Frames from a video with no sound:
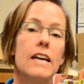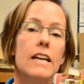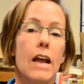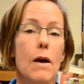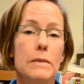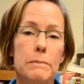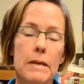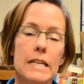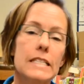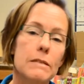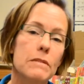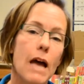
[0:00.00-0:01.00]
Now I'm
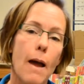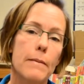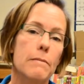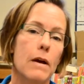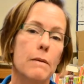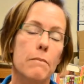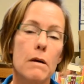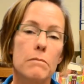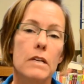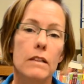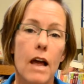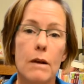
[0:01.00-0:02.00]
spending some time in my
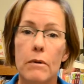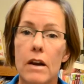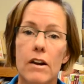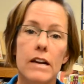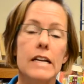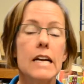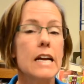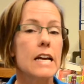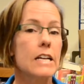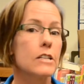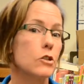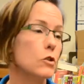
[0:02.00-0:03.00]
public library
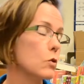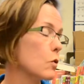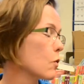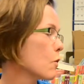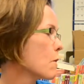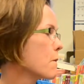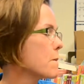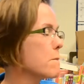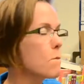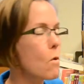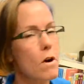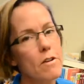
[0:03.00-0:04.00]
to
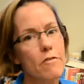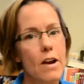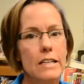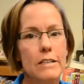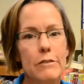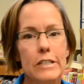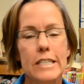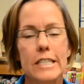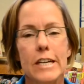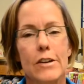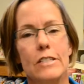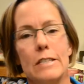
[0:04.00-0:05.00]
more effectively
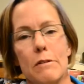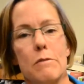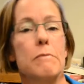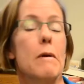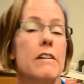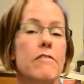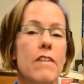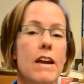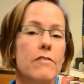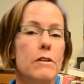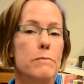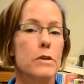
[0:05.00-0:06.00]
share some of my
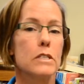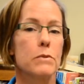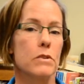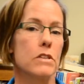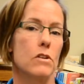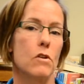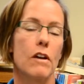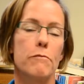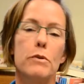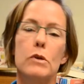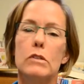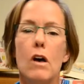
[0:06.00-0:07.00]
favorite books with you. I've
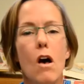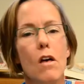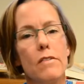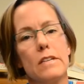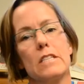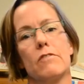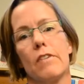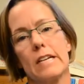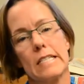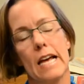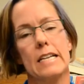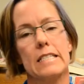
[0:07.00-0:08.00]
pulled all these
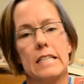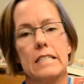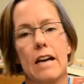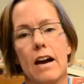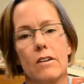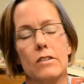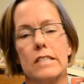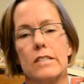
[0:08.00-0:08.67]
fantastic titles.